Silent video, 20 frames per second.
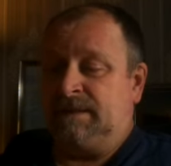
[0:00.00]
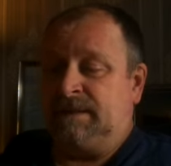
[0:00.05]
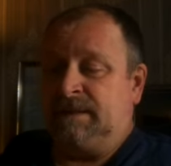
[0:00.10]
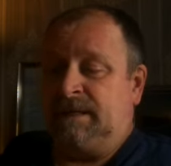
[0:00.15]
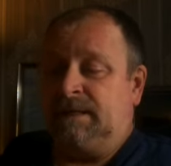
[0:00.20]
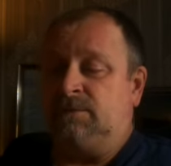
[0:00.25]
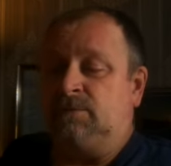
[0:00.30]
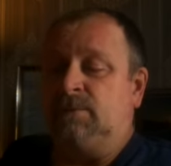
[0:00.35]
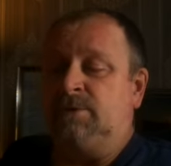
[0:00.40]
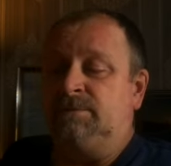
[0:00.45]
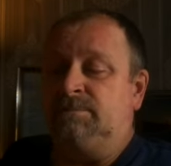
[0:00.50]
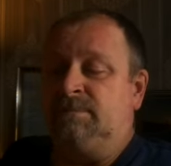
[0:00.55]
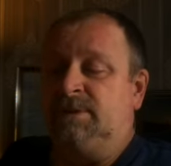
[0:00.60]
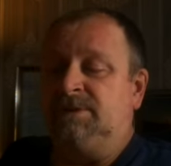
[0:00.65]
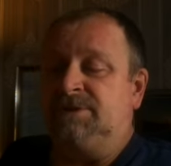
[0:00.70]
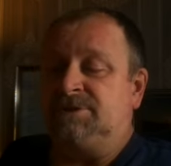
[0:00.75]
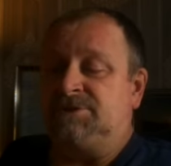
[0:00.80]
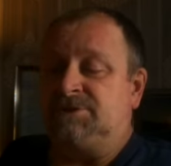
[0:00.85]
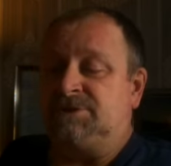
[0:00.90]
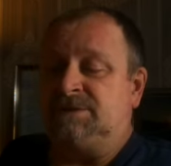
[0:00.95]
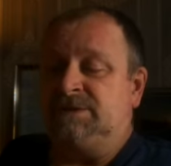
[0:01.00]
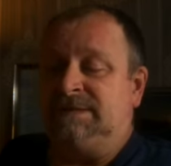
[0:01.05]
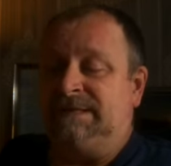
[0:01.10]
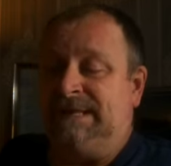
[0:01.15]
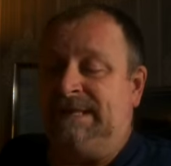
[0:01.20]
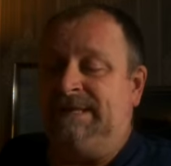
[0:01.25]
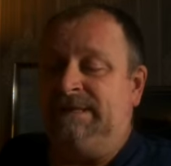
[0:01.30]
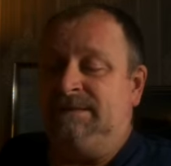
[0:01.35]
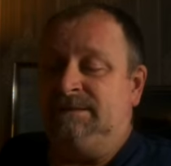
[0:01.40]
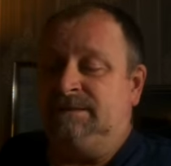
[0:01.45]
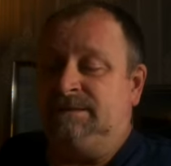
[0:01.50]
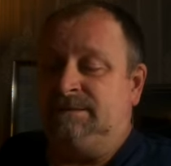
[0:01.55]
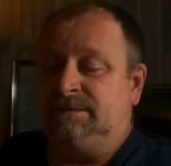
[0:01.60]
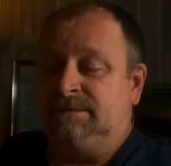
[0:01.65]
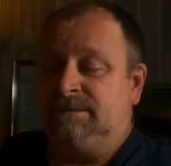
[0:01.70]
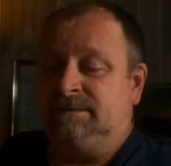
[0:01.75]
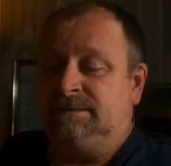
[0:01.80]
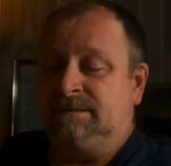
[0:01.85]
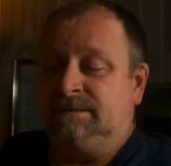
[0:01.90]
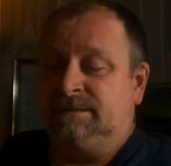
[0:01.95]
It would much lead
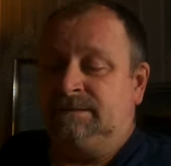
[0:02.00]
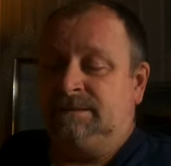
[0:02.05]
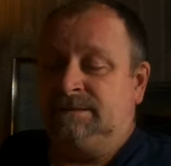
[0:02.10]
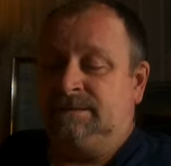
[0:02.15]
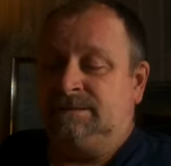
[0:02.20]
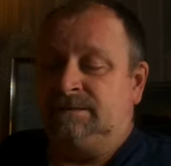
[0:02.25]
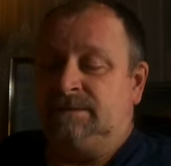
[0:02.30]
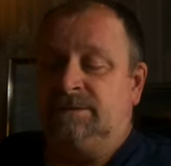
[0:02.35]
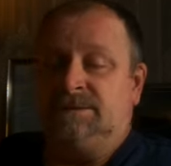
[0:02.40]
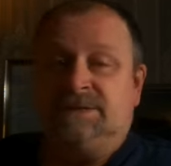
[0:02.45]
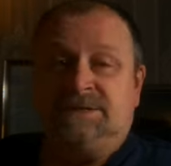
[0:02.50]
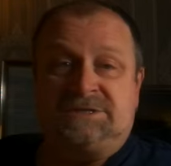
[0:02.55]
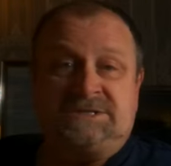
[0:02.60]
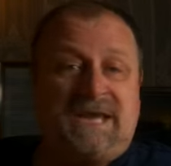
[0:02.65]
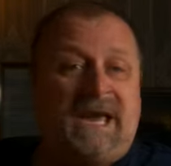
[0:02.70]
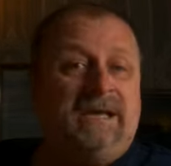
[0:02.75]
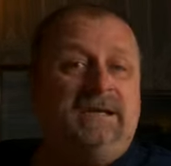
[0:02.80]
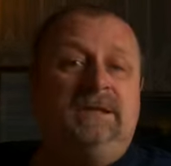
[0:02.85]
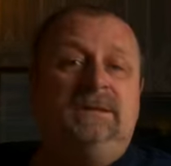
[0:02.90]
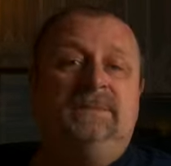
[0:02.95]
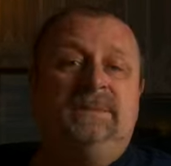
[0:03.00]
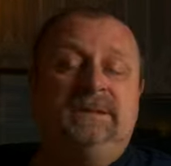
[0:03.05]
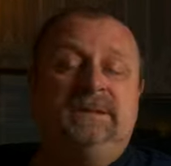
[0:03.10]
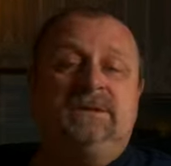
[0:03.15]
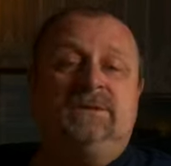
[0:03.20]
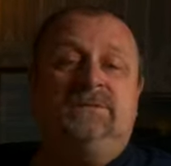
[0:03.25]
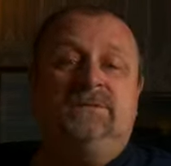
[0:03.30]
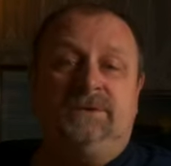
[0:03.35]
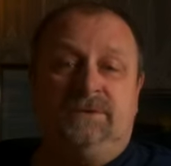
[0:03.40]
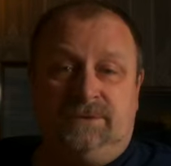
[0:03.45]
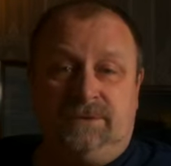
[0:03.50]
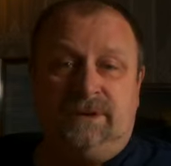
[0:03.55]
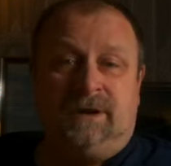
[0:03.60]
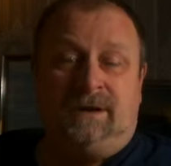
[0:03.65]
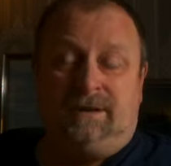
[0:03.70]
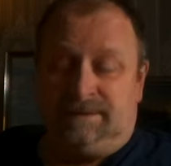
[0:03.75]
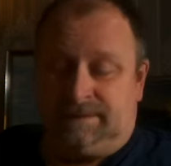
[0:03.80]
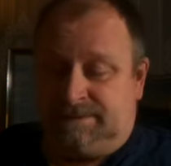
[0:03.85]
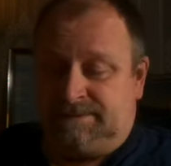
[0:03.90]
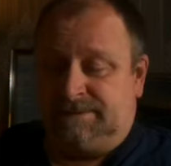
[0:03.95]
to the settlement of your
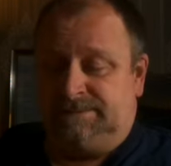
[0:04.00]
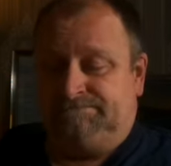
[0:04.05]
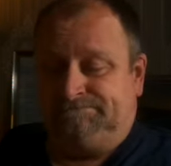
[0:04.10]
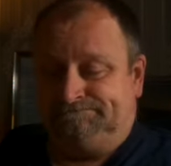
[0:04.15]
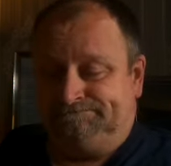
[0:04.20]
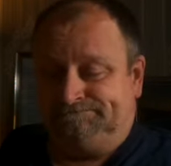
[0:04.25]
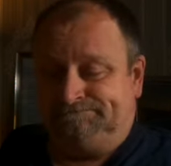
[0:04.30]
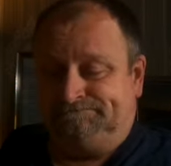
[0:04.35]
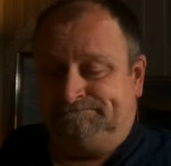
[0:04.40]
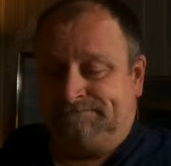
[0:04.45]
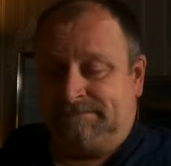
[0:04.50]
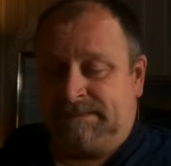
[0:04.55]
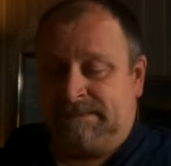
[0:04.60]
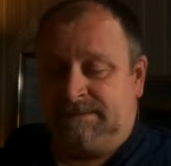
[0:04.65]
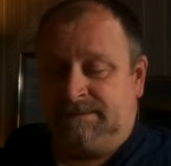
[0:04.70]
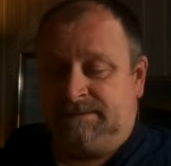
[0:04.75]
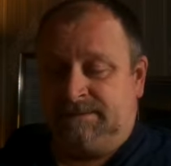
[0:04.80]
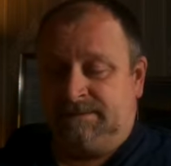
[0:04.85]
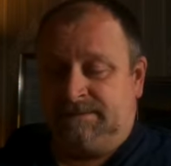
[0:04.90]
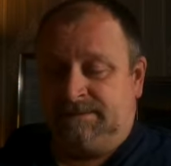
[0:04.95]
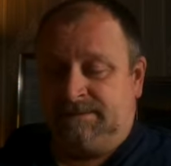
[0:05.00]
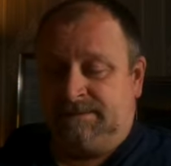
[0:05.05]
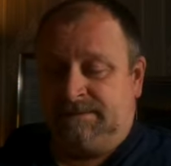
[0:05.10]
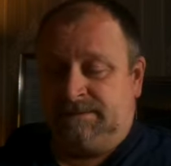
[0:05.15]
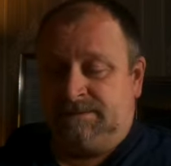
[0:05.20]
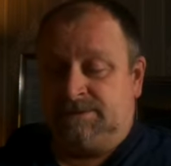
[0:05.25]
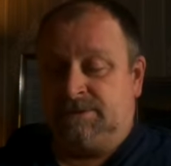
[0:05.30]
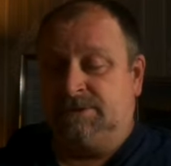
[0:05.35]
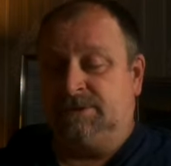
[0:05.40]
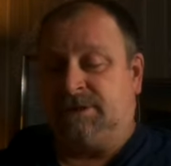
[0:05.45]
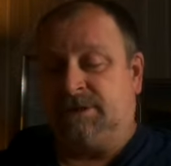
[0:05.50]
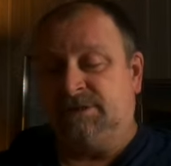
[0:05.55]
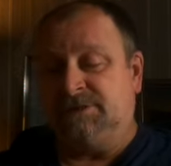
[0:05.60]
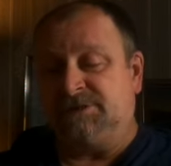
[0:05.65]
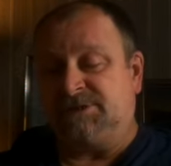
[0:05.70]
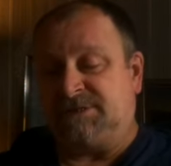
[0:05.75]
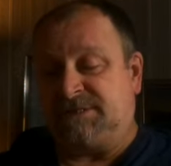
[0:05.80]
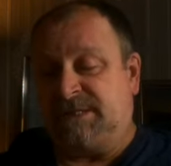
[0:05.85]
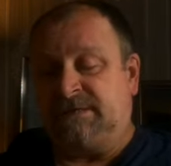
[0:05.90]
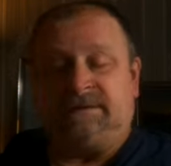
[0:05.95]
heart to
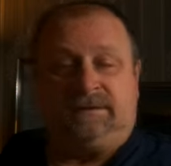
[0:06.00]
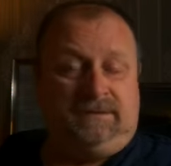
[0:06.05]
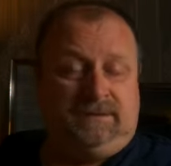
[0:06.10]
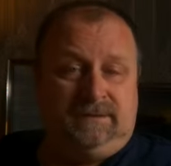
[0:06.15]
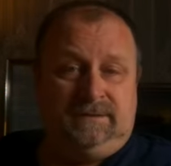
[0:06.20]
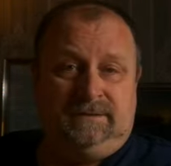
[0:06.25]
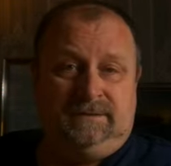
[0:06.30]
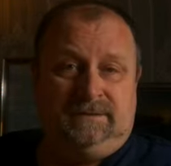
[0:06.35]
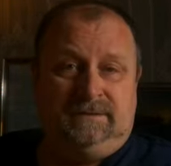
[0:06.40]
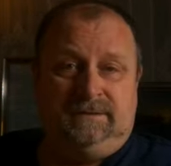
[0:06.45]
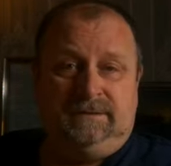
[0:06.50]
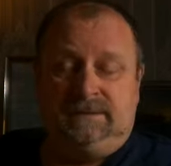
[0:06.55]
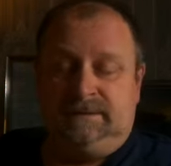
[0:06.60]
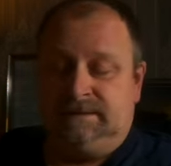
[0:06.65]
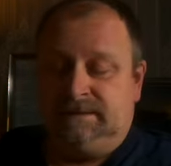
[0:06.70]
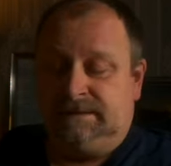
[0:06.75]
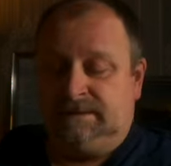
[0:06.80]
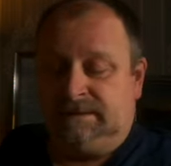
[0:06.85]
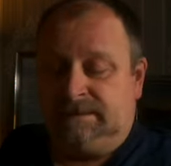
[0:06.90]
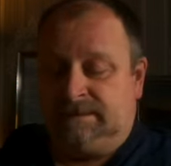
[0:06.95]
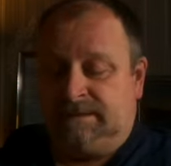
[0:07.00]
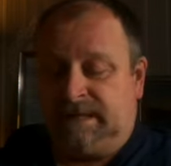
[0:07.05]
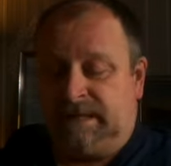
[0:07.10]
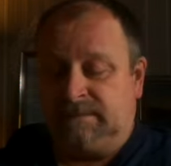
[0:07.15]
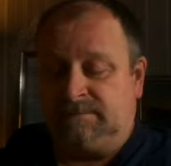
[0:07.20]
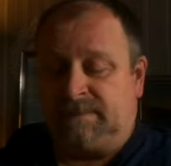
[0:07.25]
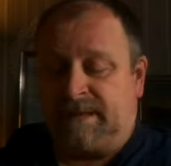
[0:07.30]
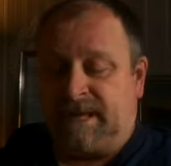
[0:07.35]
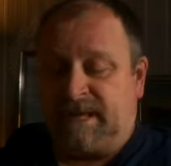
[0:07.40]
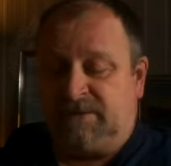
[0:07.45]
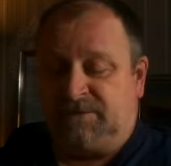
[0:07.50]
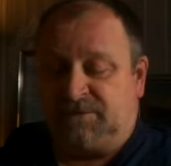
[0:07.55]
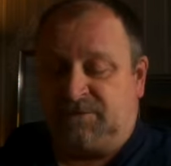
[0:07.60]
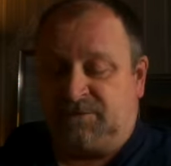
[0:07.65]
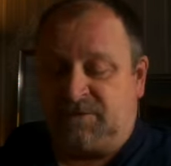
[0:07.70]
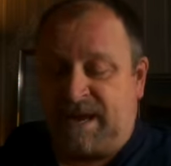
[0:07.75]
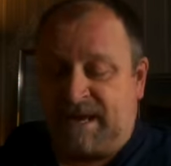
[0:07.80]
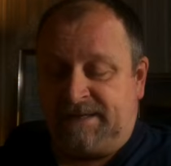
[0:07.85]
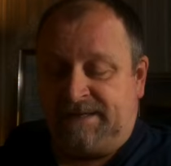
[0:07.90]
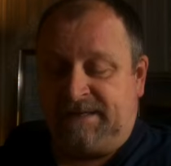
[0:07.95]
consider that by
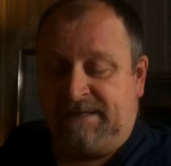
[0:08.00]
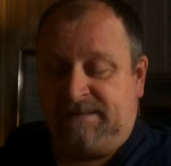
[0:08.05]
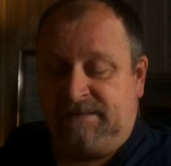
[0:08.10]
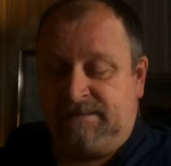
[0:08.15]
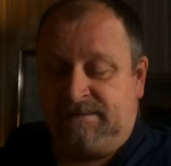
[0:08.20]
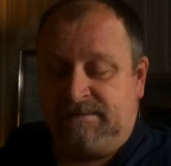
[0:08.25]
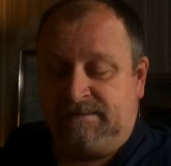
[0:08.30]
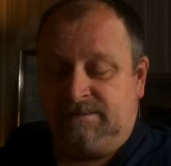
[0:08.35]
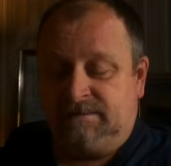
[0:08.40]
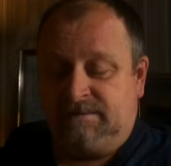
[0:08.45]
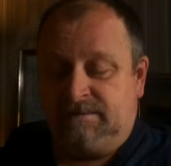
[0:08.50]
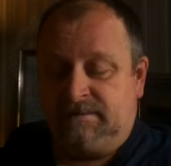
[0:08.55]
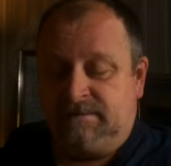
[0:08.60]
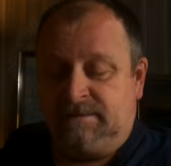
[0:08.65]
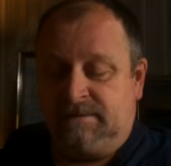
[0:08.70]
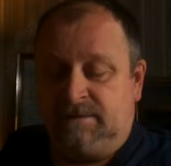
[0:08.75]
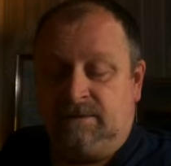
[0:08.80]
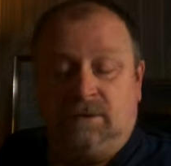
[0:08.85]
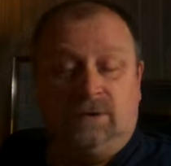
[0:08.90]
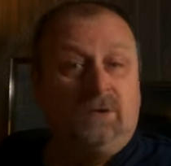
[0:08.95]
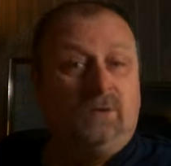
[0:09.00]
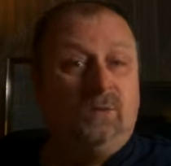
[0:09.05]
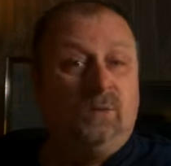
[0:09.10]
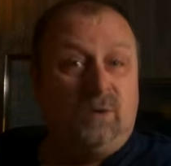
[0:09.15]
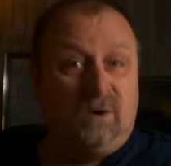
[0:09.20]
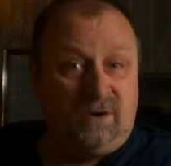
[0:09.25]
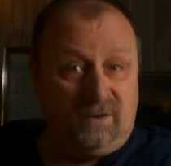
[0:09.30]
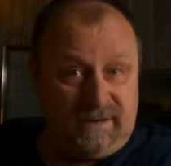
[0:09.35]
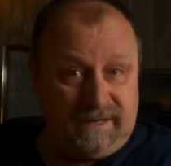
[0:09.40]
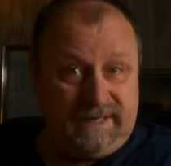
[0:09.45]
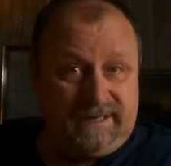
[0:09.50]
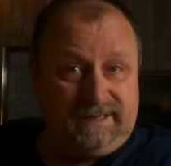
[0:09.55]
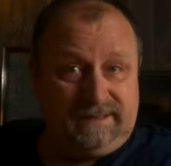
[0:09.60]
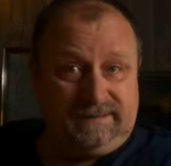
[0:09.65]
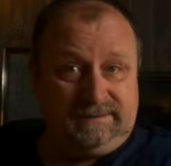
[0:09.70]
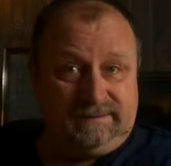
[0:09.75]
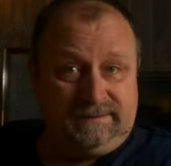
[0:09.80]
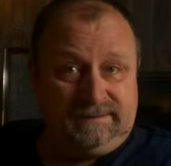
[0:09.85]
fretting or worrying